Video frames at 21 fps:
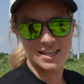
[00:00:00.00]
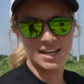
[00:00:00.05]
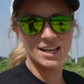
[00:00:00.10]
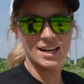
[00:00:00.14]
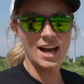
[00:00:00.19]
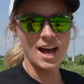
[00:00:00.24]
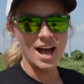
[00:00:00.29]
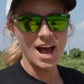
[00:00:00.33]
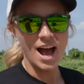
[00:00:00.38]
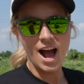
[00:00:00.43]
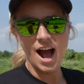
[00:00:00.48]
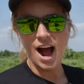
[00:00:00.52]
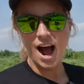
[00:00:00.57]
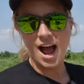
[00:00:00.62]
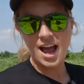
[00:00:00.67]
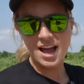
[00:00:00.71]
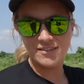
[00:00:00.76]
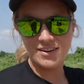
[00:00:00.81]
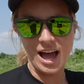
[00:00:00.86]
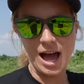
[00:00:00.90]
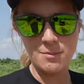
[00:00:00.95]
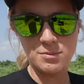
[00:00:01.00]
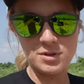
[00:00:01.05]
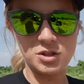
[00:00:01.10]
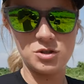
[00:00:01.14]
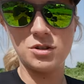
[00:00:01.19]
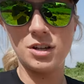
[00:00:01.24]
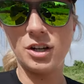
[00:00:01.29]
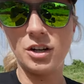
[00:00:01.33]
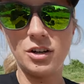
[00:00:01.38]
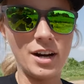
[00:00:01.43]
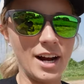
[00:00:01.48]
closer to the 50. I have happy
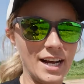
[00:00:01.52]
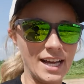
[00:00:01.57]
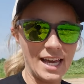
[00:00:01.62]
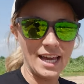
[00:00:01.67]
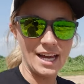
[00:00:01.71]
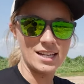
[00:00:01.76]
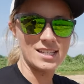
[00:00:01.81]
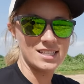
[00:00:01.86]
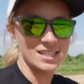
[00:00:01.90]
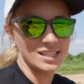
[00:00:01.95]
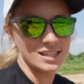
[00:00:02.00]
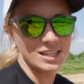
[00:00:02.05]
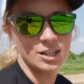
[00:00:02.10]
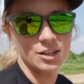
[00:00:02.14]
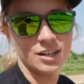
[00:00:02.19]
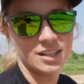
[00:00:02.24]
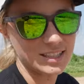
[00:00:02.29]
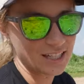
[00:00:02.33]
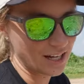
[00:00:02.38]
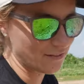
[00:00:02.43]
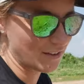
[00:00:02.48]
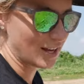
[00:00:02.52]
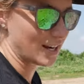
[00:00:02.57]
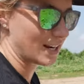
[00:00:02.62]
trigger. I can't sit there because I have